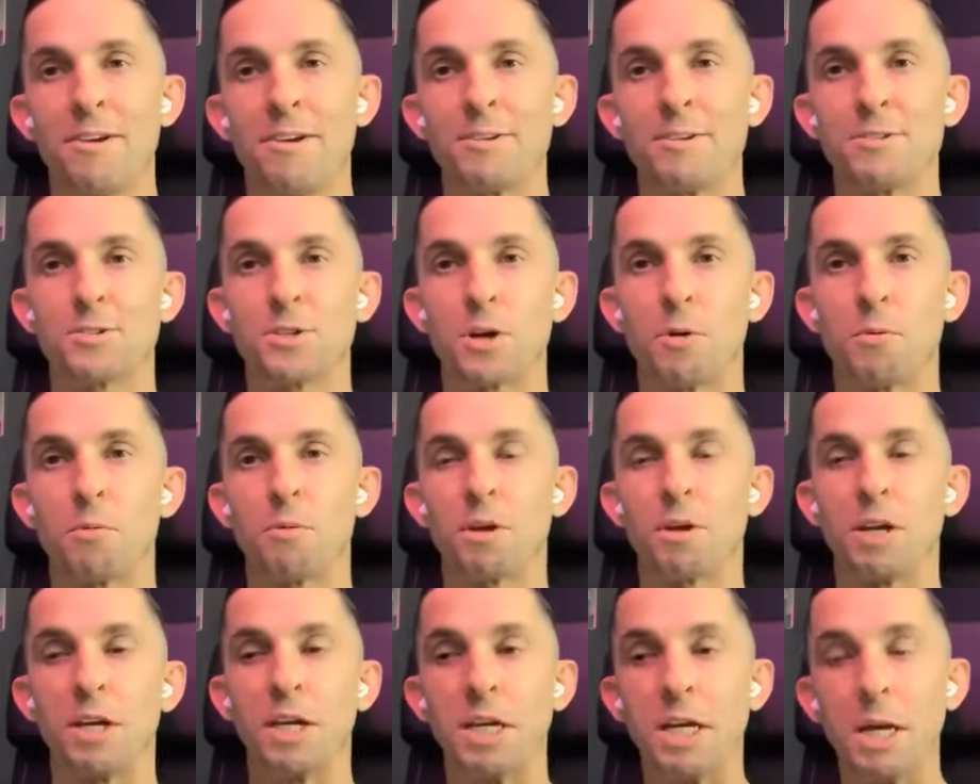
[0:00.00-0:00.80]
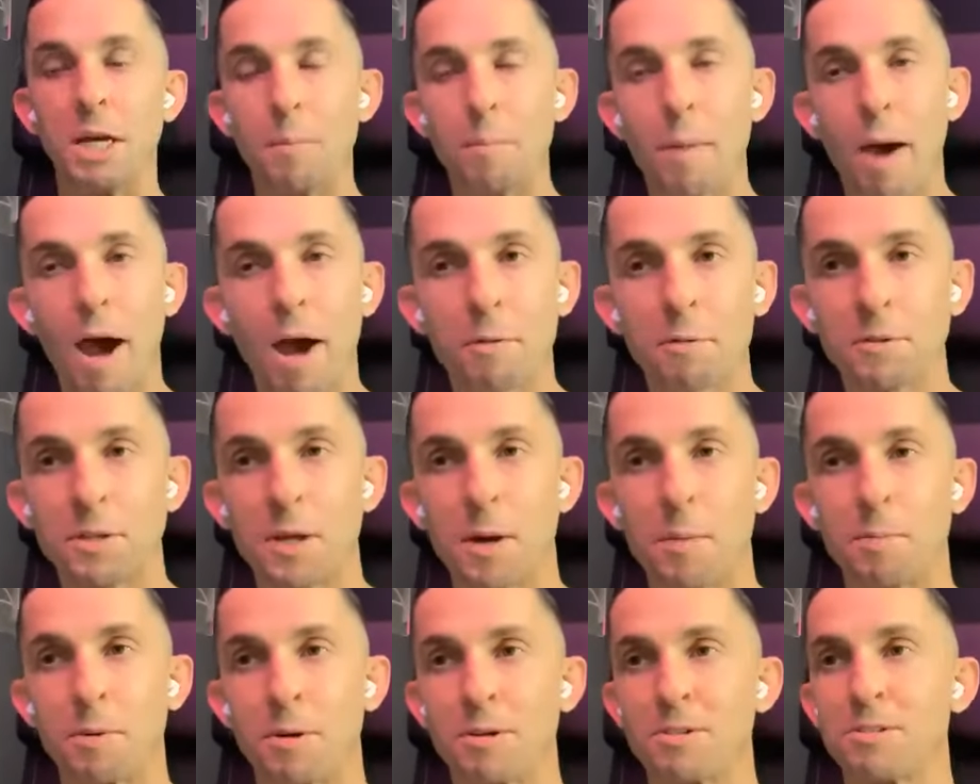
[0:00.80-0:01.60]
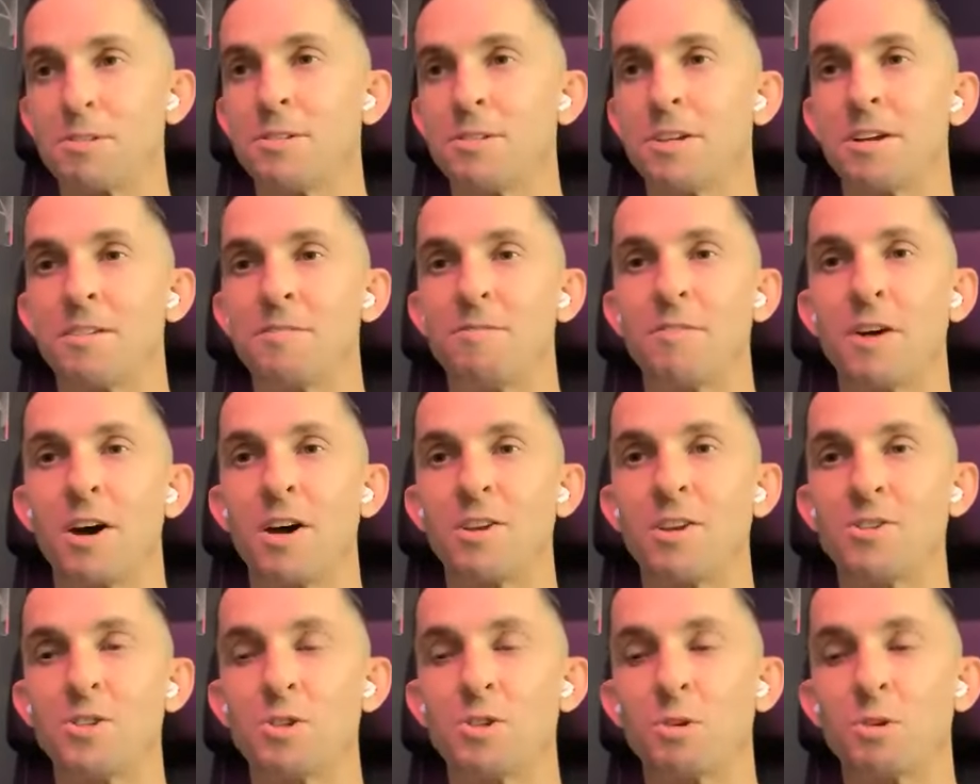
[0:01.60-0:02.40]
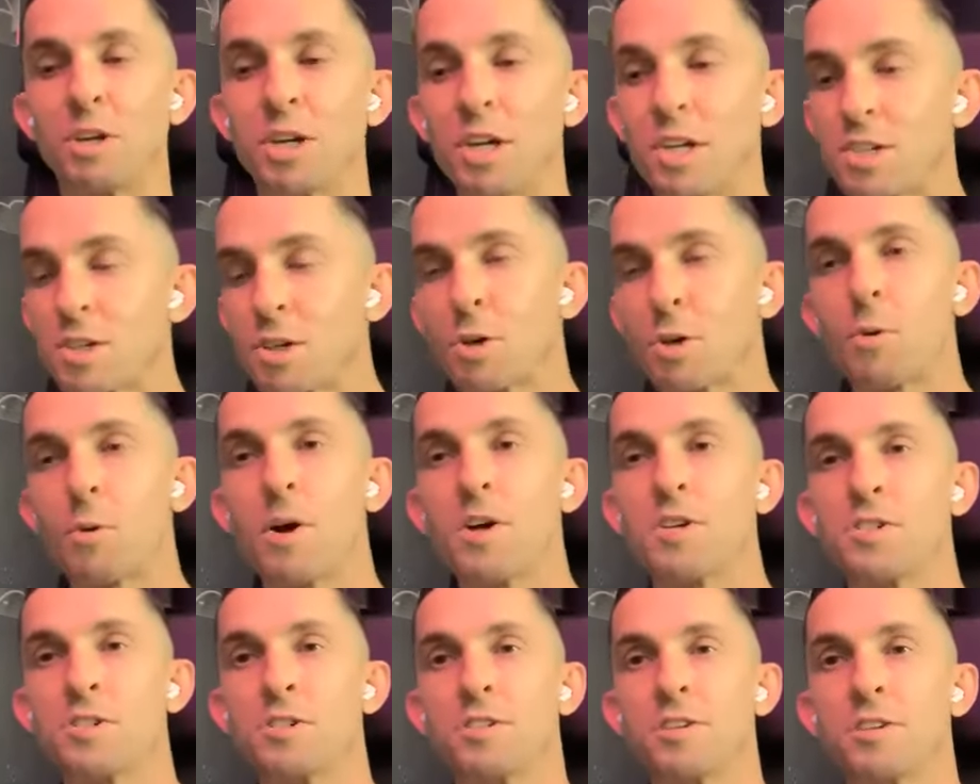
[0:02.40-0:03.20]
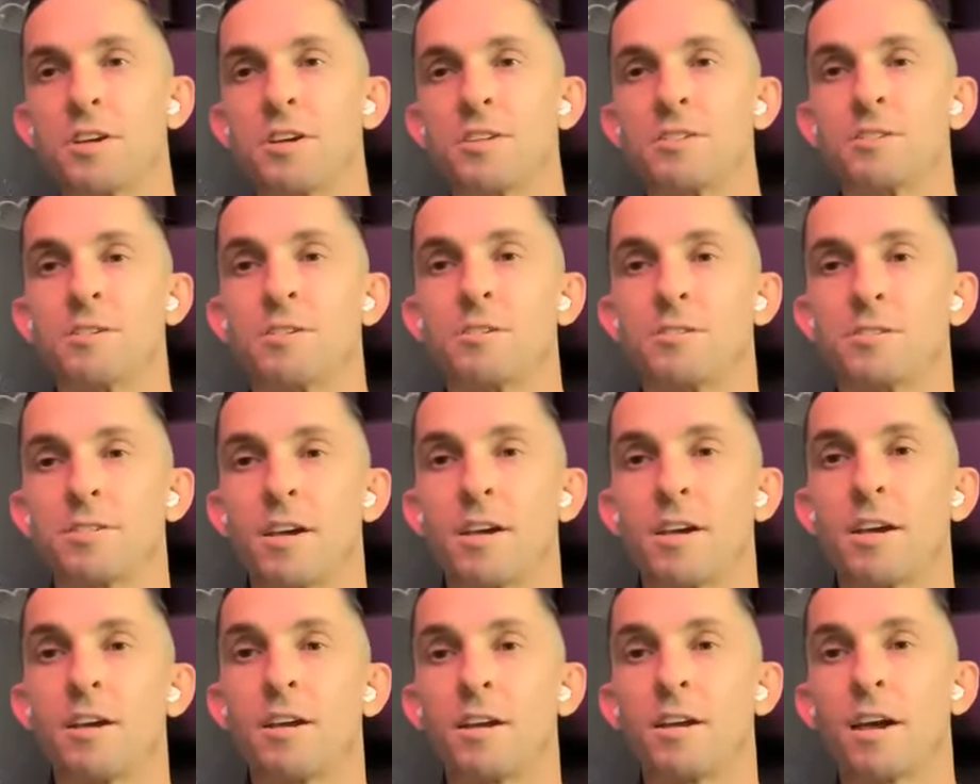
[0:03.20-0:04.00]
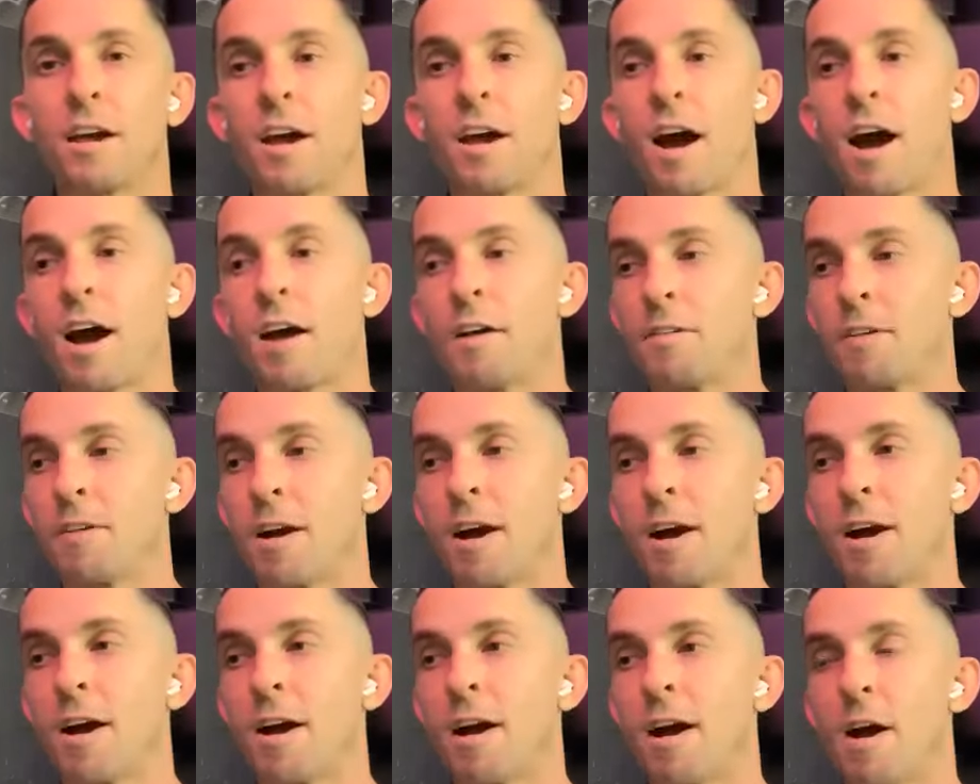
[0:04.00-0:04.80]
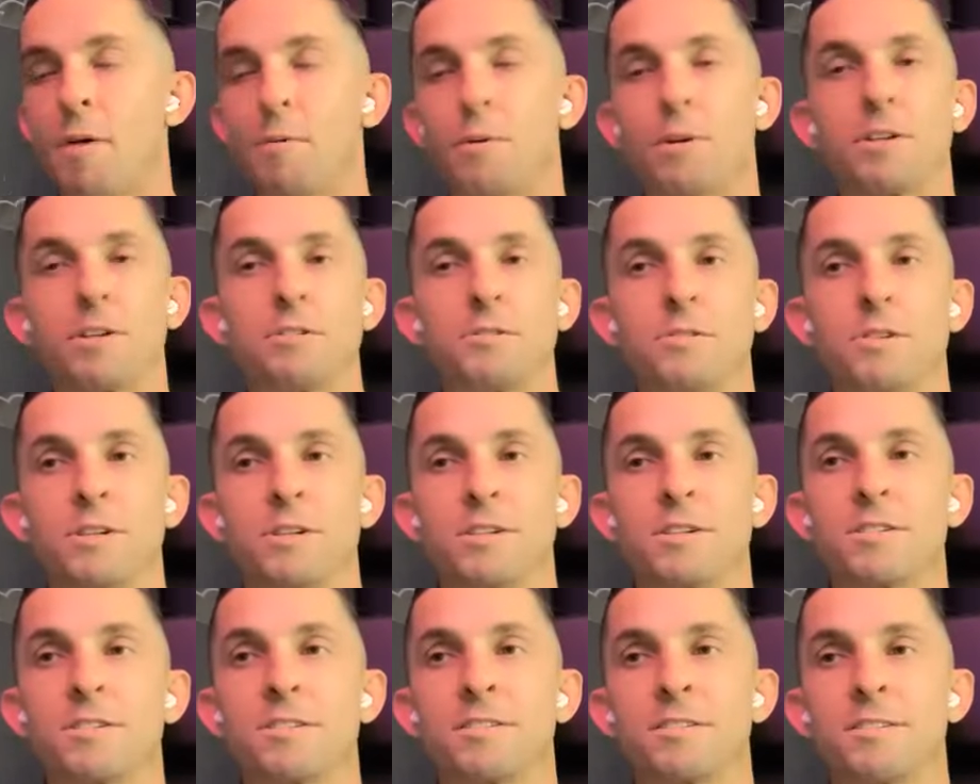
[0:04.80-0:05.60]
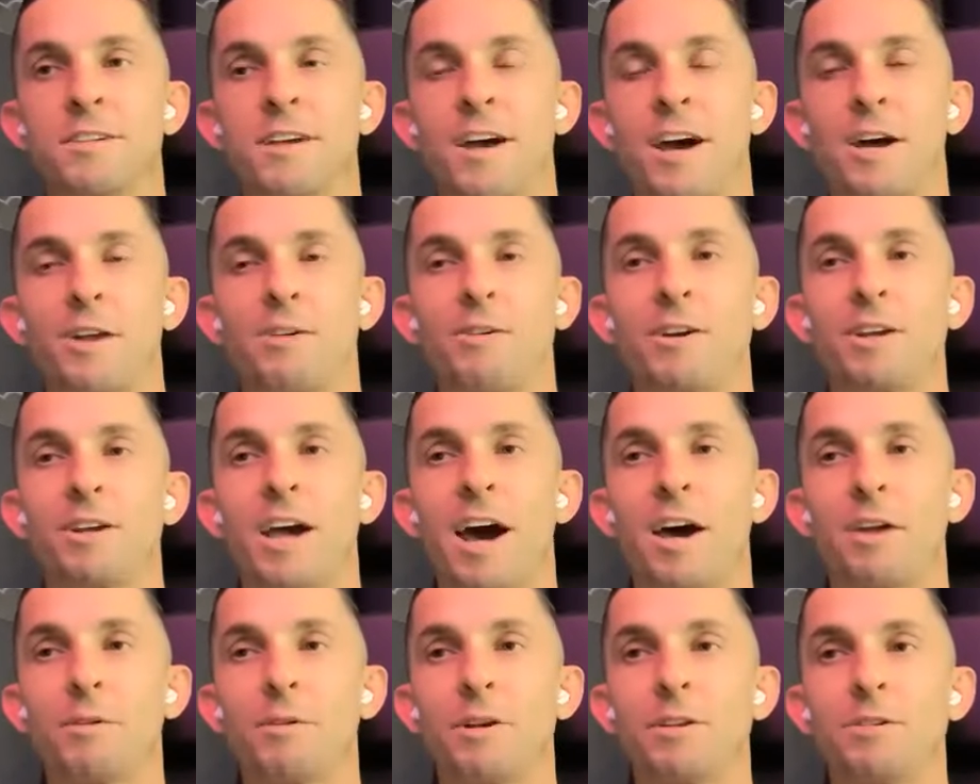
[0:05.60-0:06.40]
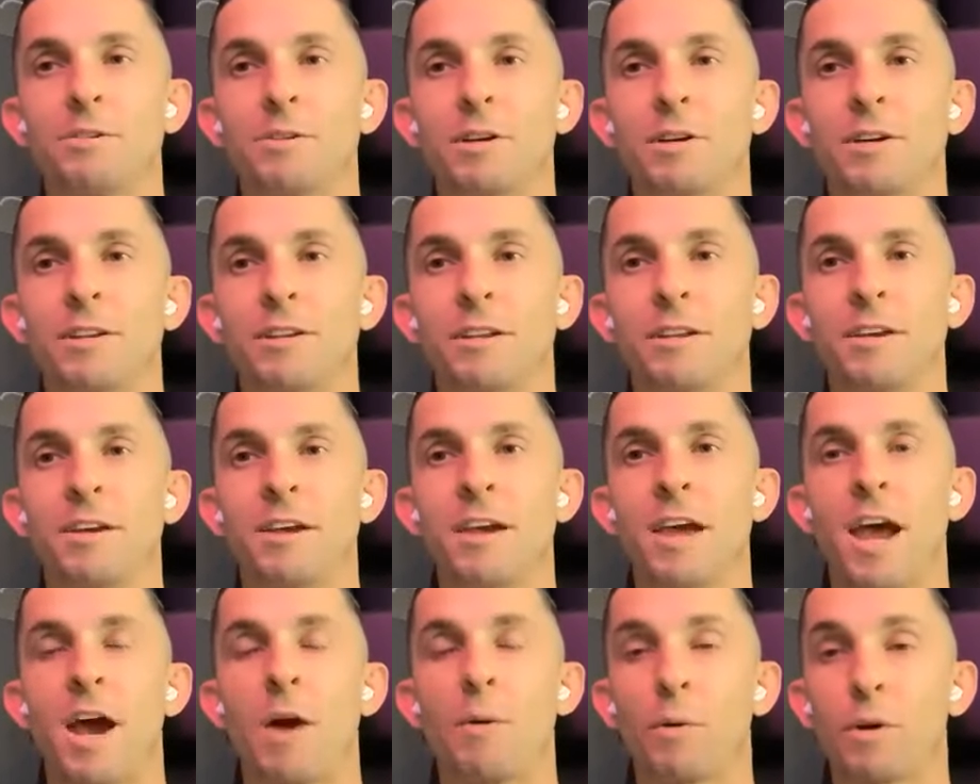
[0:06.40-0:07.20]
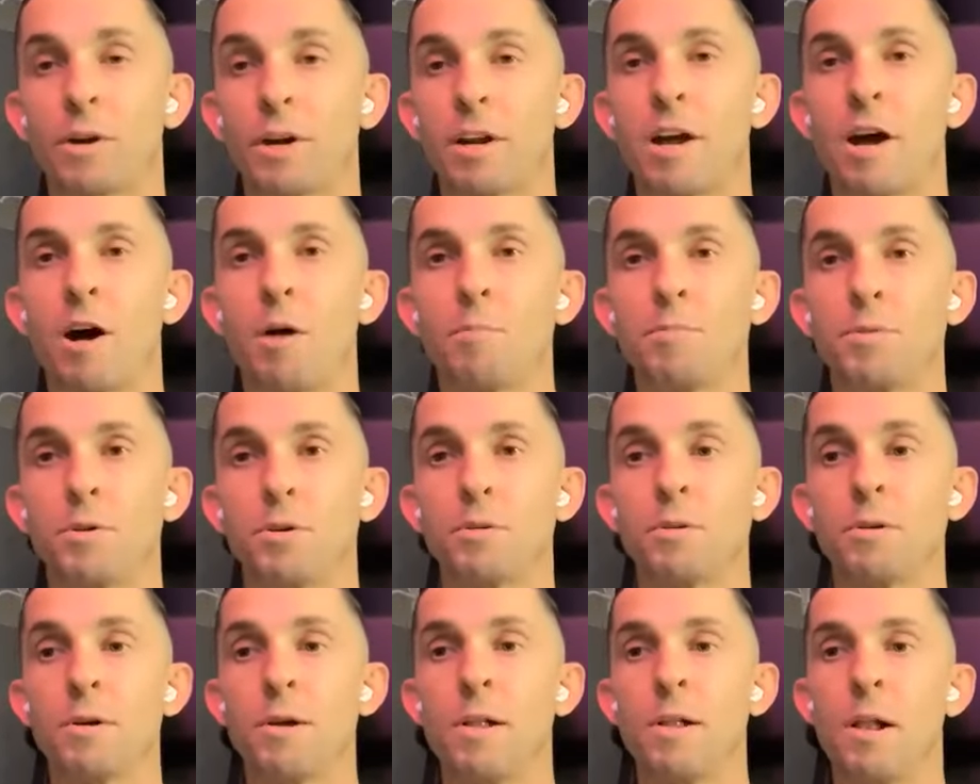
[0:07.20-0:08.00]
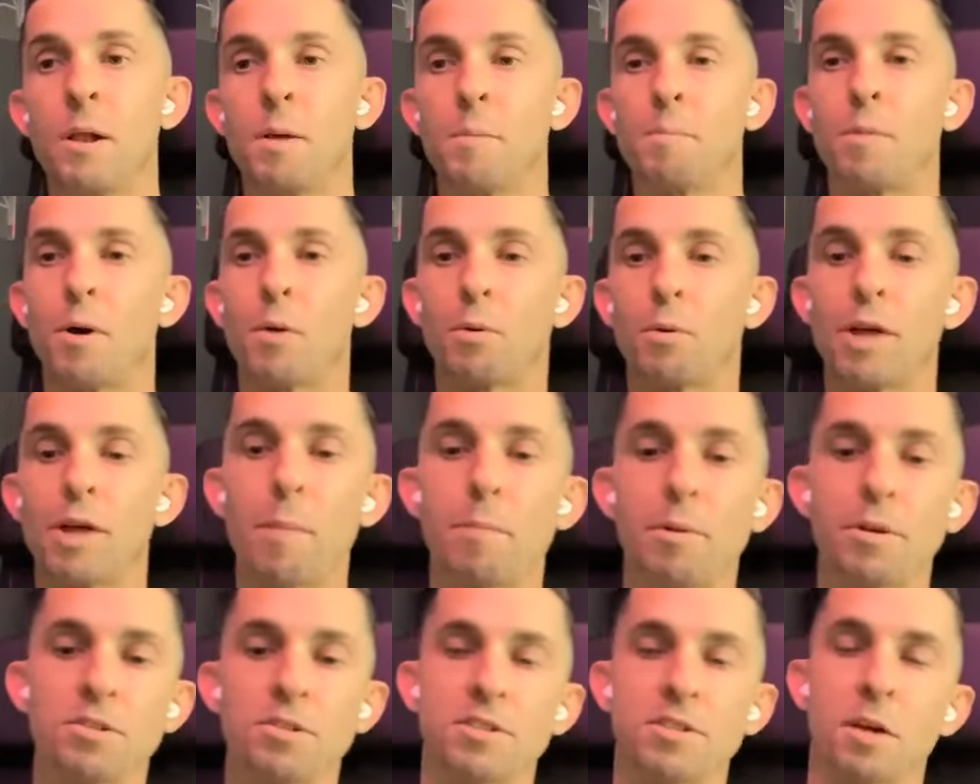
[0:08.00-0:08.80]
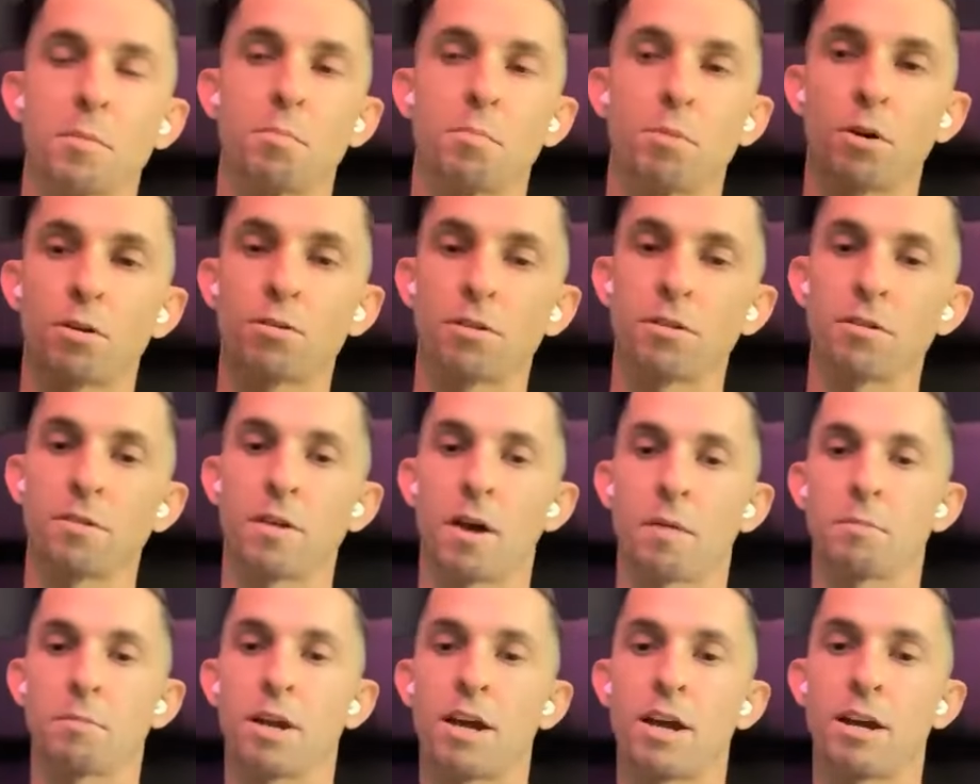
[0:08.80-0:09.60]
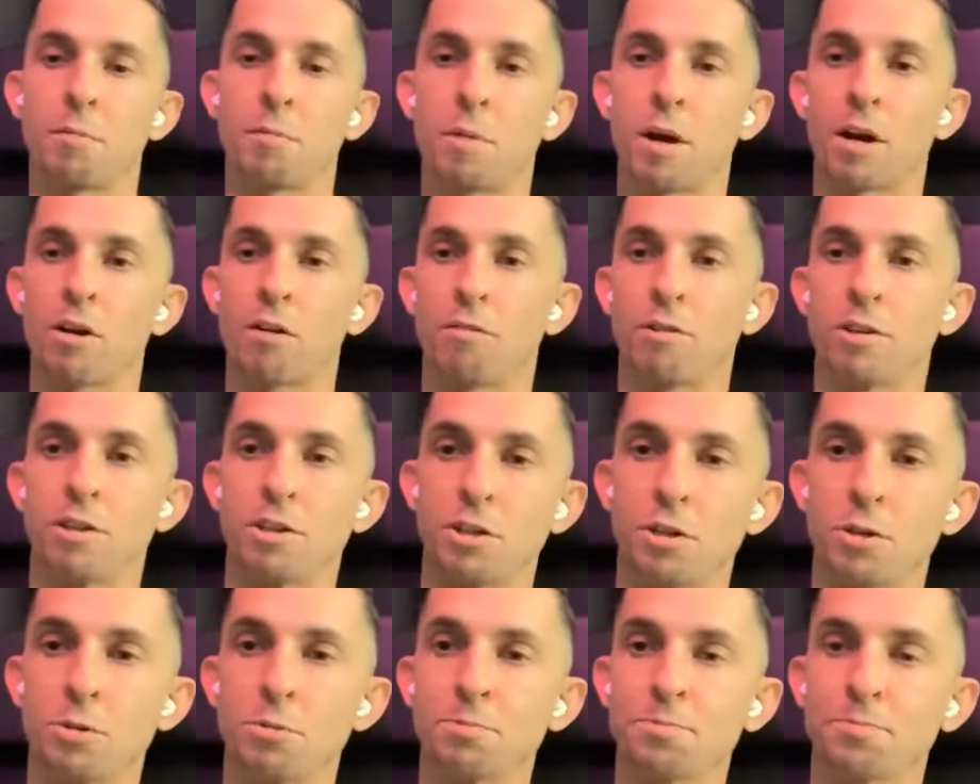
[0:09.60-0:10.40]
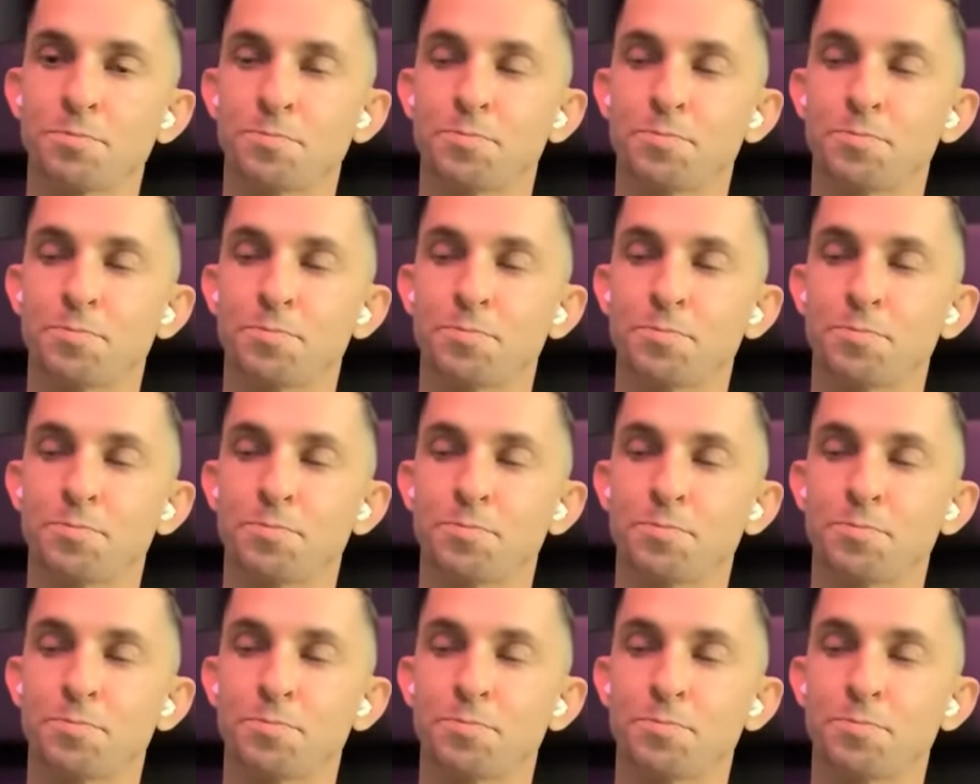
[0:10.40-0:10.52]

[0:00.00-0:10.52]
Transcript: So get back with that person that invited you, get your questions answered, say, I want to do this. How do I do it? And we're going to help you. But with that being said, Brooklyn, I'm going to hand it back over to you,